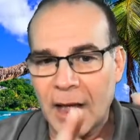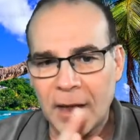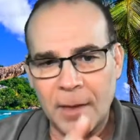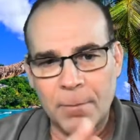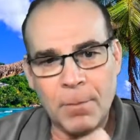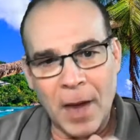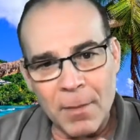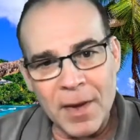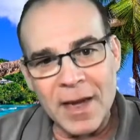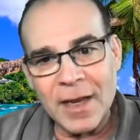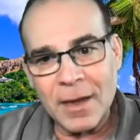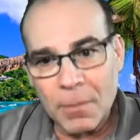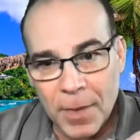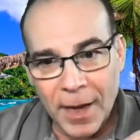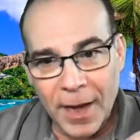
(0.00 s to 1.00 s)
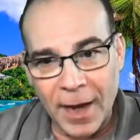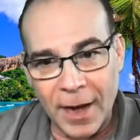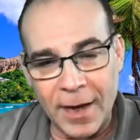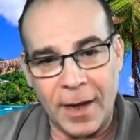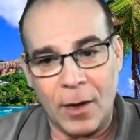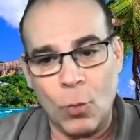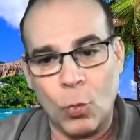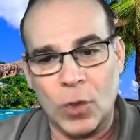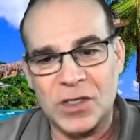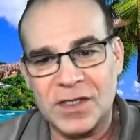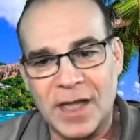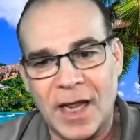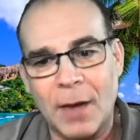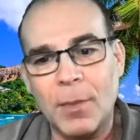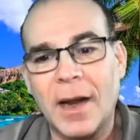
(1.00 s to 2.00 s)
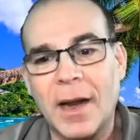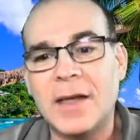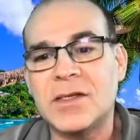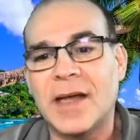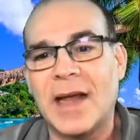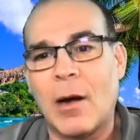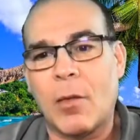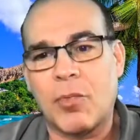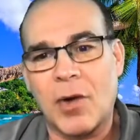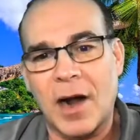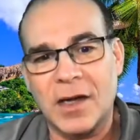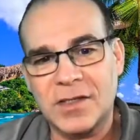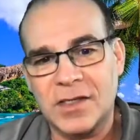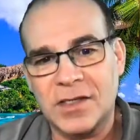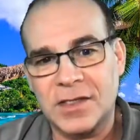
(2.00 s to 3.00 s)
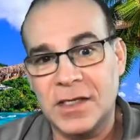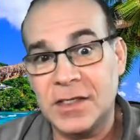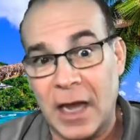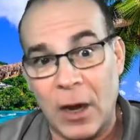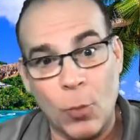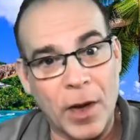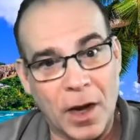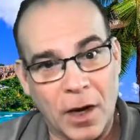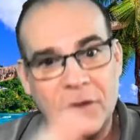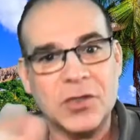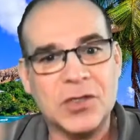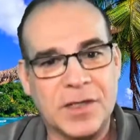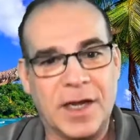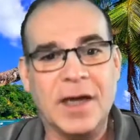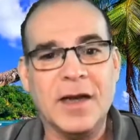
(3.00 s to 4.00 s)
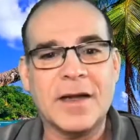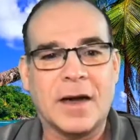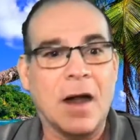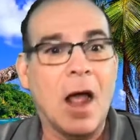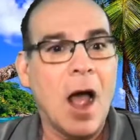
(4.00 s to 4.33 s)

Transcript: maybe in the beginning we're stabilizing our processes, and we understand that.